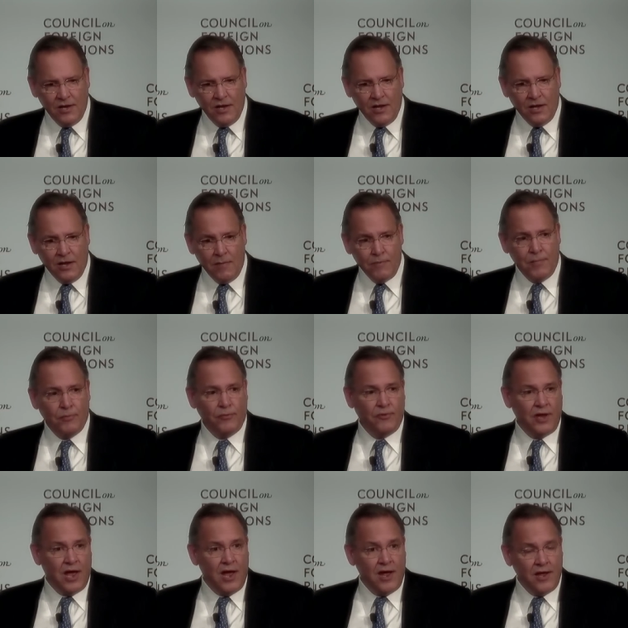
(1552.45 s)
a member of
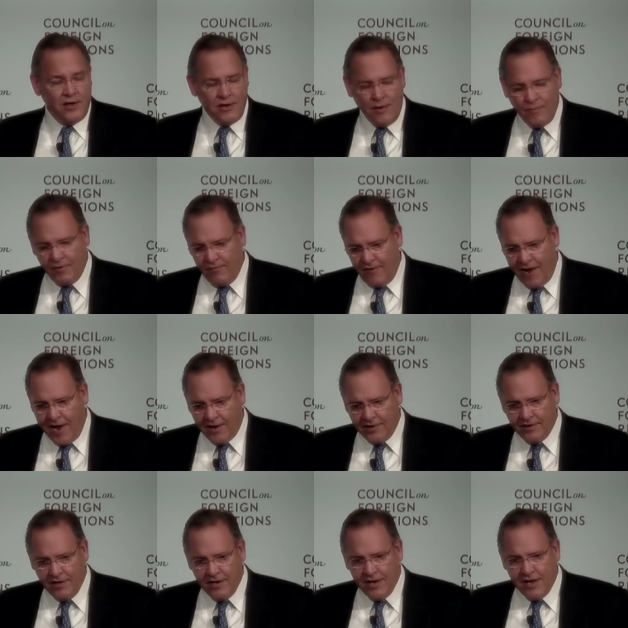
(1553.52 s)
the I A M, in fact.
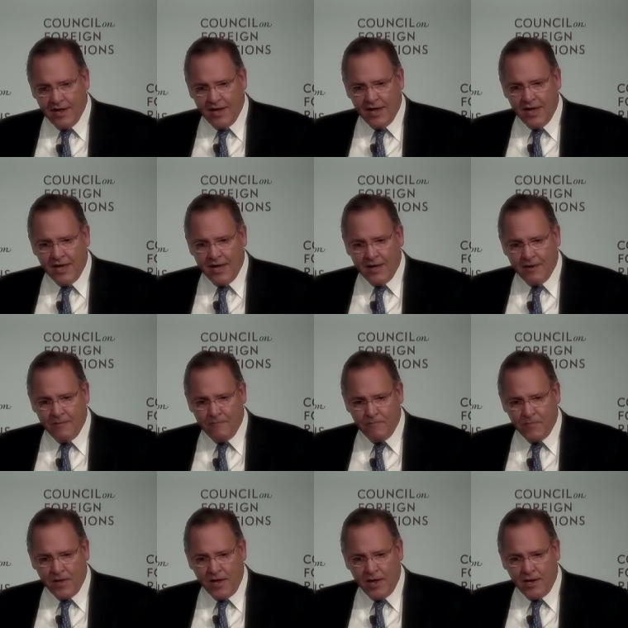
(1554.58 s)
Um,
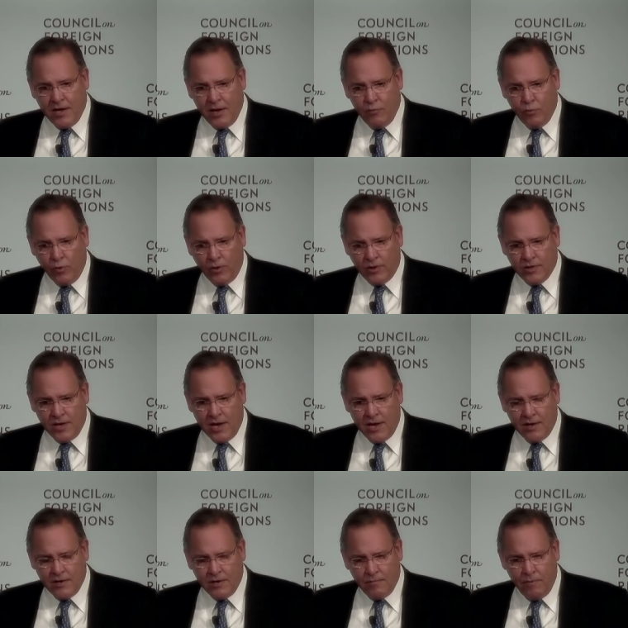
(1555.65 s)
and he worked
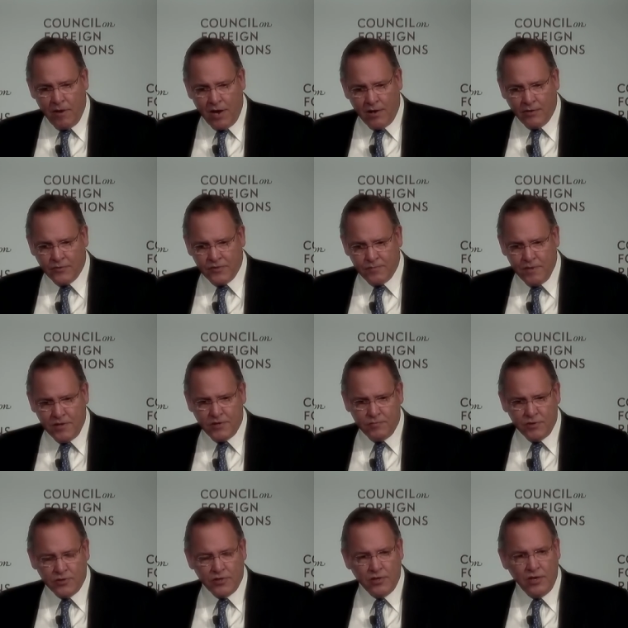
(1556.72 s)
on the Apollo space
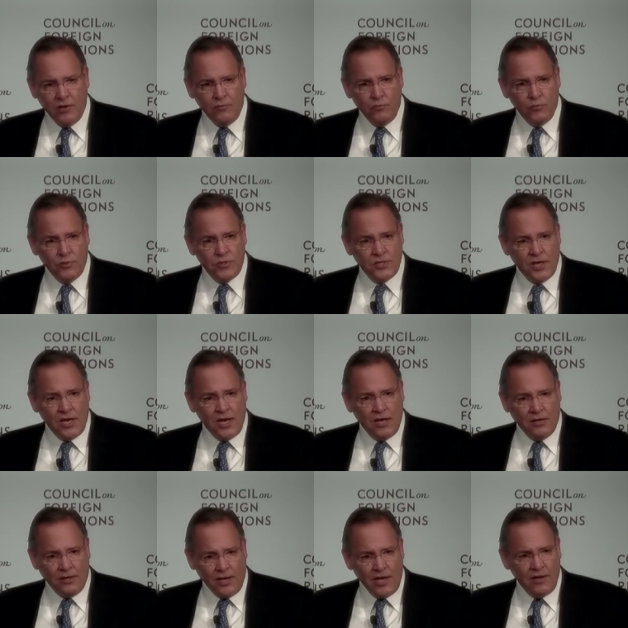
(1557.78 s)
mission. He was a
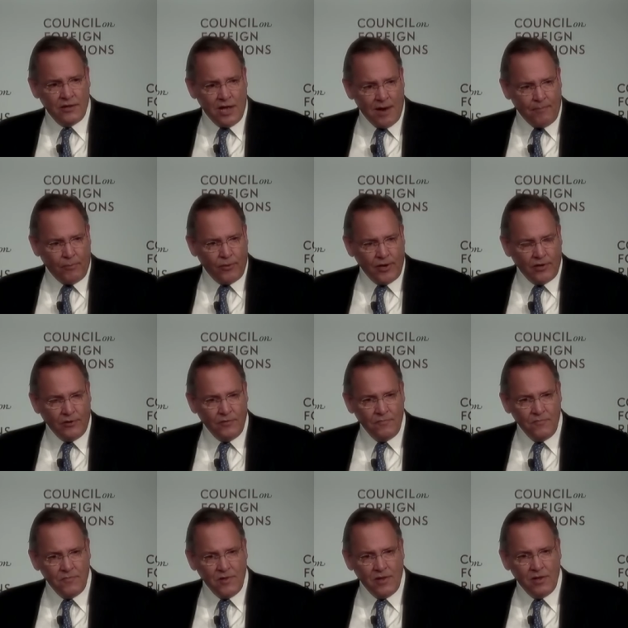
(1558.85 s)
lathe operator,
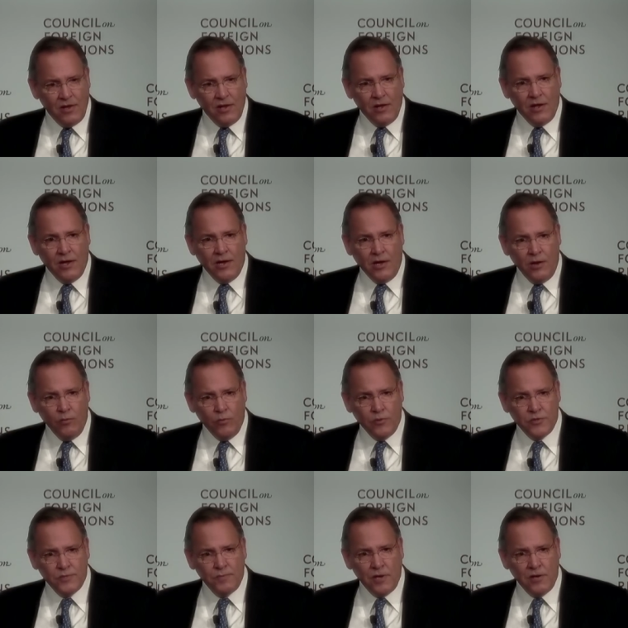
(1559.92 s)
and he would
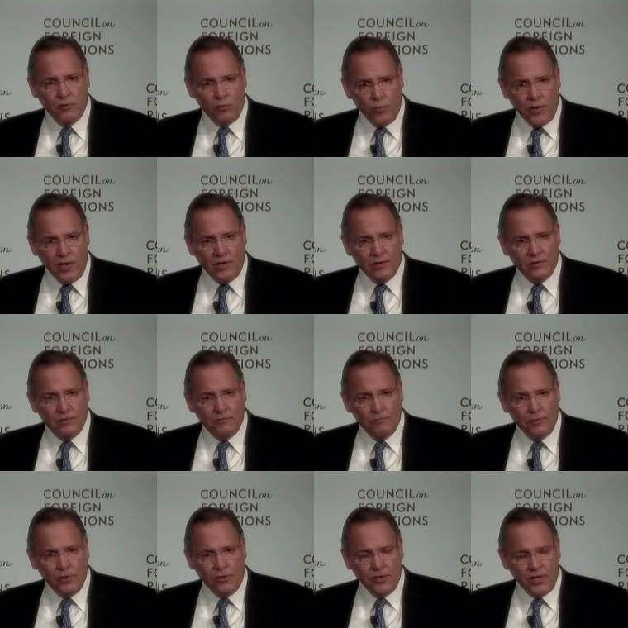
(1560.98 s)
spend a week
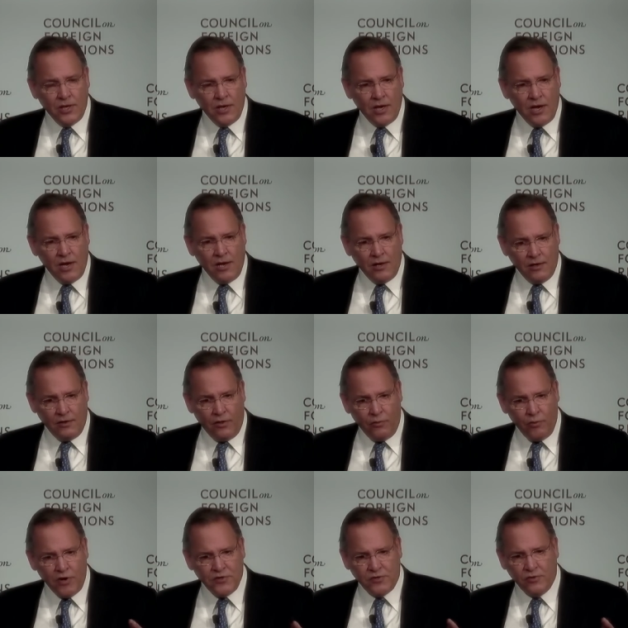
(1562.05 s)
building a
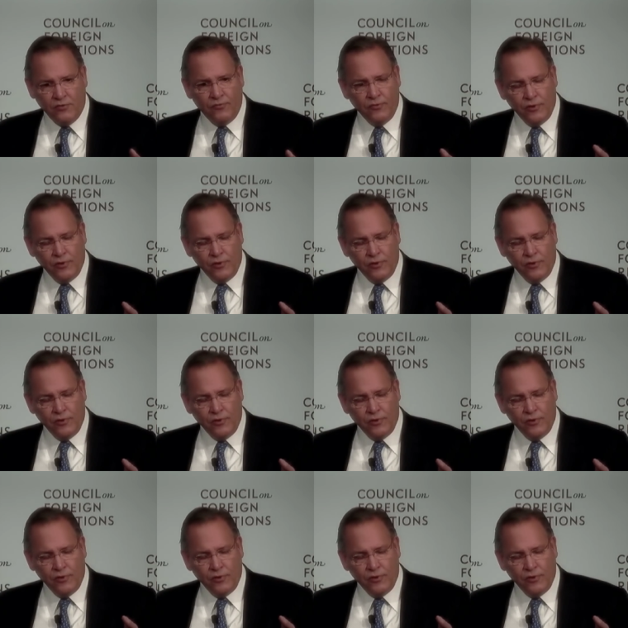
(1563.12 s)
thruster for the